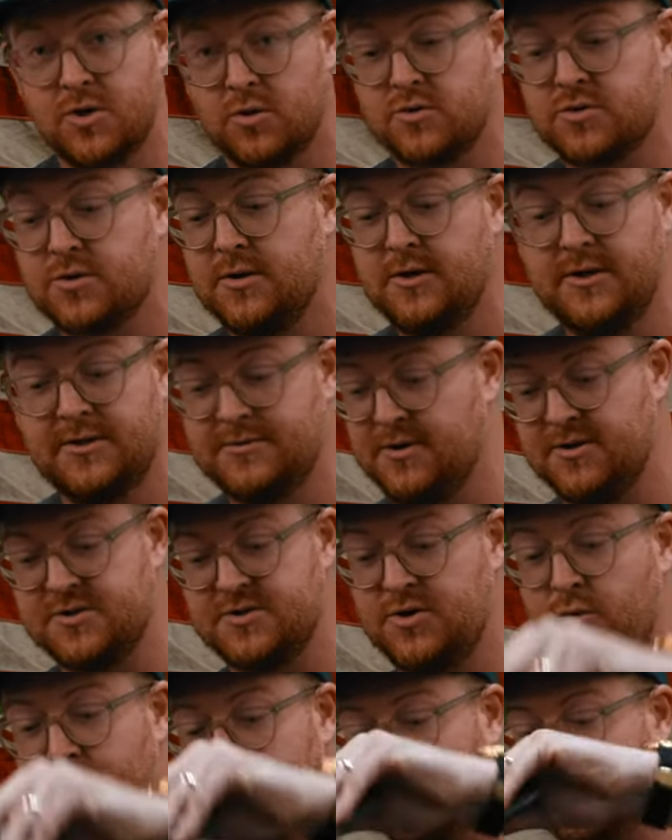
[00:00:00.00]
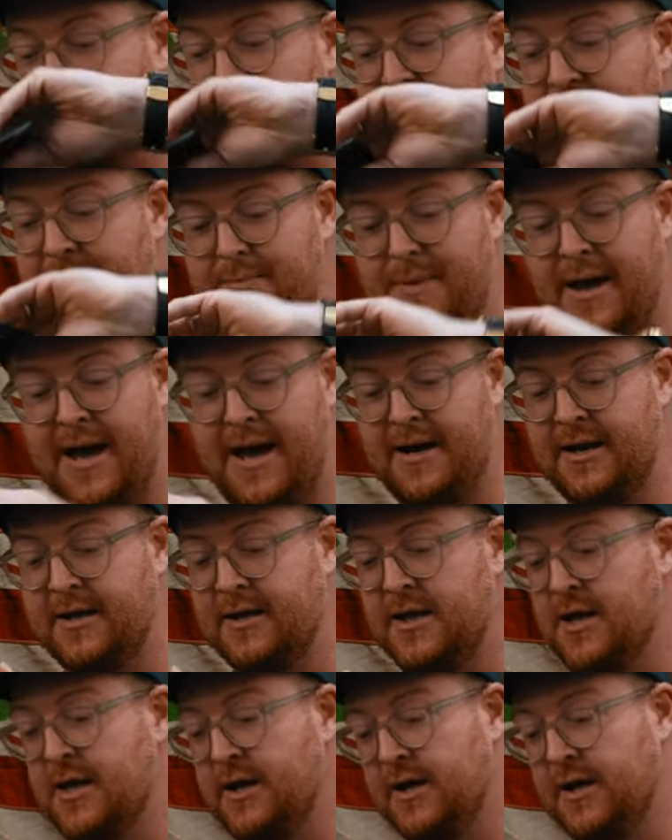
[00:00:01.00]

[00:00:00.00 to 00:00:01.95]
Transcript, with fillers: no EVA padding.